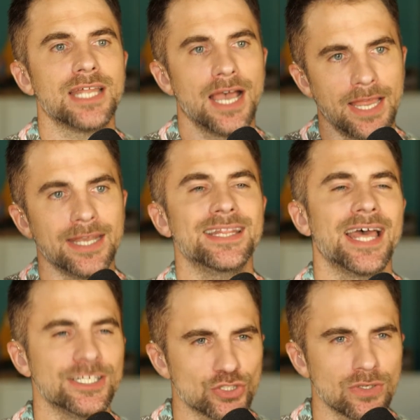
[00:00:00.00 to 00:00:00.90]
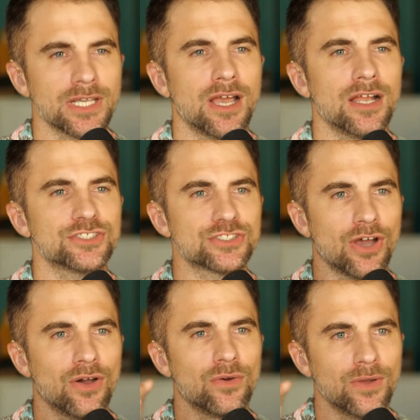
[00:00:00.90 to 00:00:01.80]
dying, and then Juilliard.
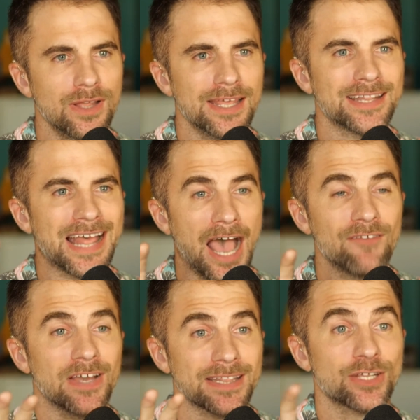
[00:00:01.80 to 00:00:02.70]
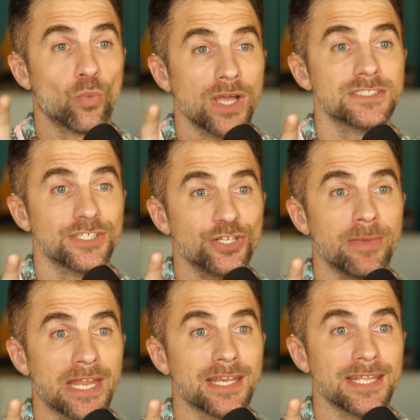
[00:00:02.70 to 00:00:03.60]
So I felt there was the
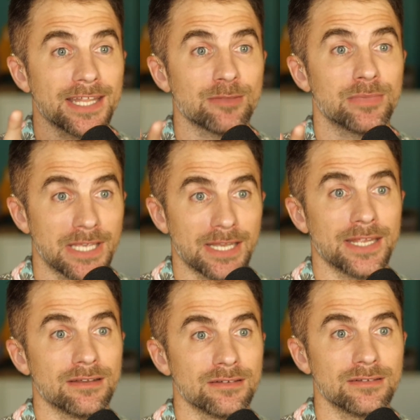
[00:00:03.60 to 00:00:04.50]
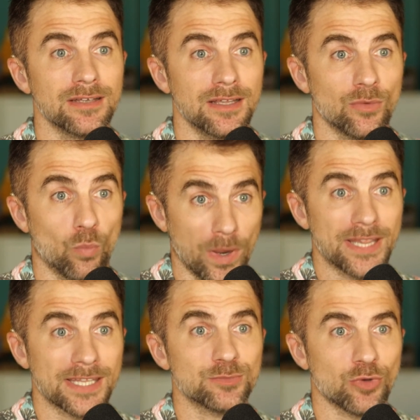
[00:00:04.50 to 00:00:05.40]
humanity at the beginning
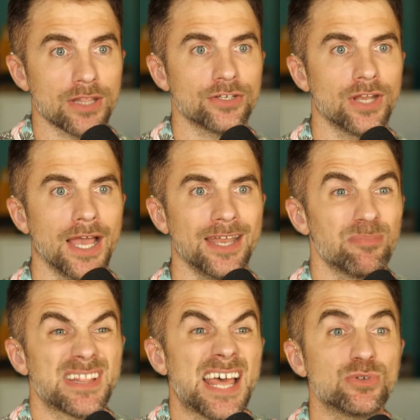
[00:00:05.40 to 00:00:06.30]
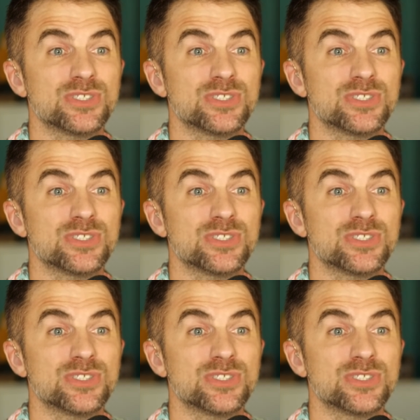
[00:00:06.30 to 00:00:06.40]
with his brother dying, but that